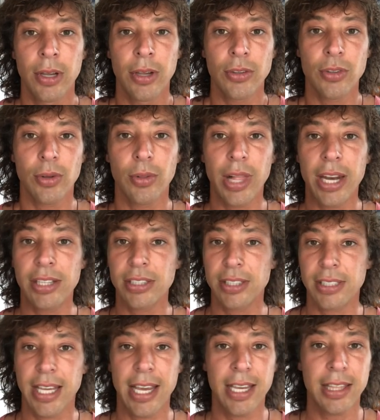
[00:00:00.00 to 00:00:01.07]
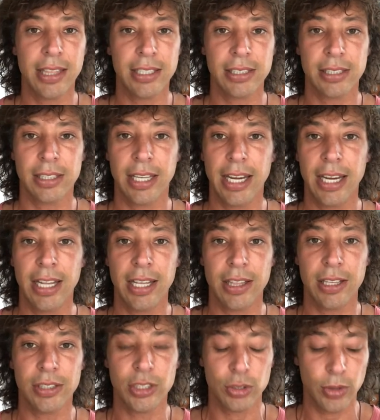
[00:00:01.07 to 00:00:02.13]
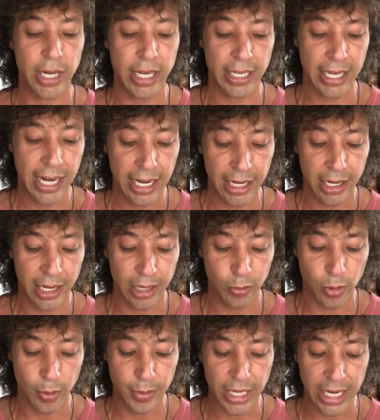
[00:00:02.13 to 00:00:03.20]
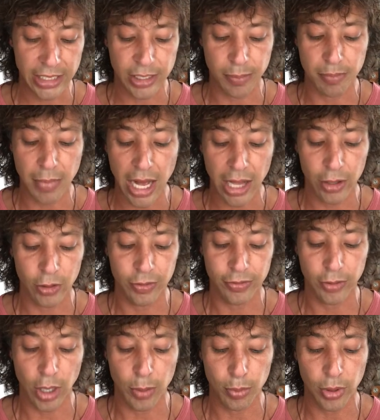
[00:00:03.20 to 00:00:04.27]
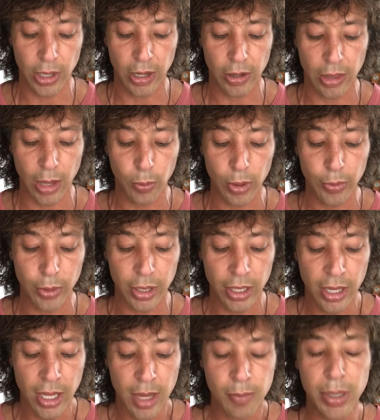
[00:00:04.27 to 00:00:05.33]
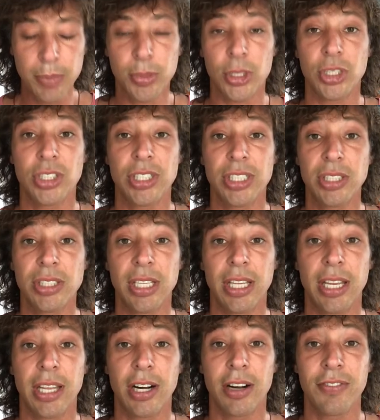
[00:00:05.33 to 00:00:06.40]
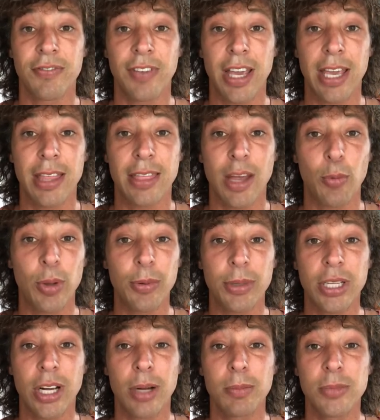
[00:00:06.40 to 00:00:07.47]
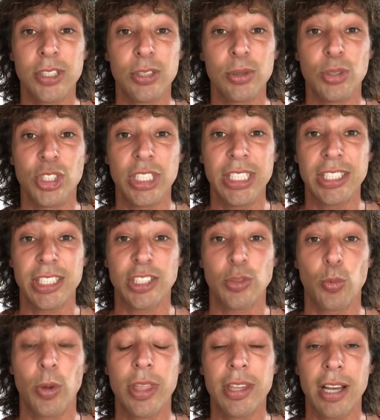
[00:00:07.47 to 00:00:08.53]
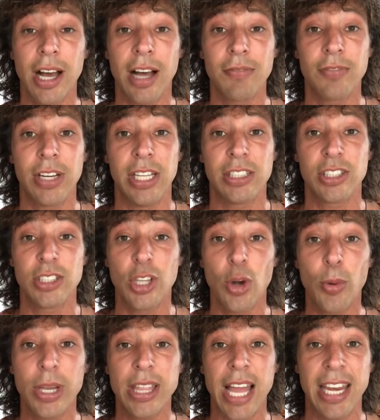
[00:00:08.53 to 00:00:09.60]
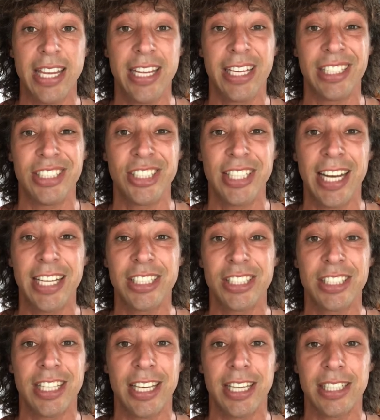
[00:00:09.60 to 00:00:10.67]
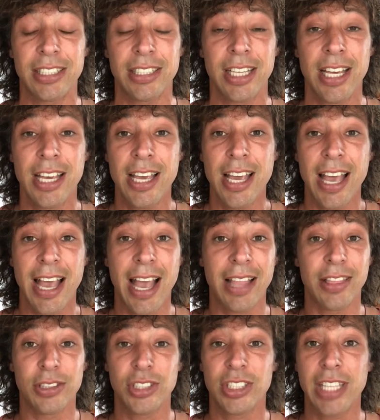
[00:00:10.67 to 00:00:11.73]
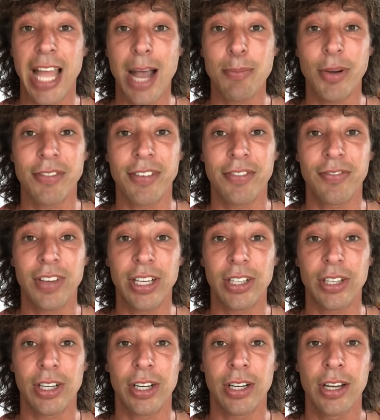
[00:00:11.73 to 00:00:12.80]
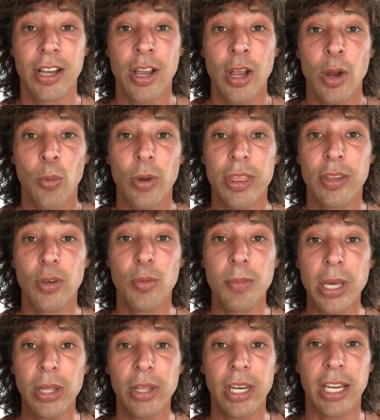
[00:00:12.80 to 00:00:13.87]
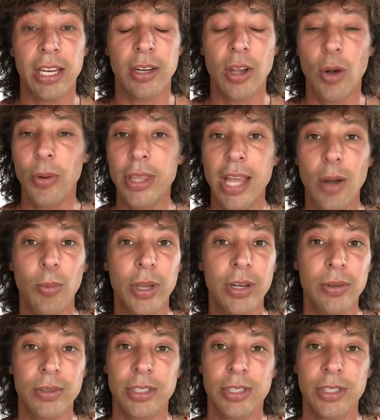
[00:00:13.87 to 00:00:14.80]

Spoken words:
So let us take this lady, this great Canaanite woman, as a model for our prayer, that we would be persistent in our faith, that we would come to Jesus with confidence, knowing that he can change things at the snap of a finger, with humility, knowing that we don't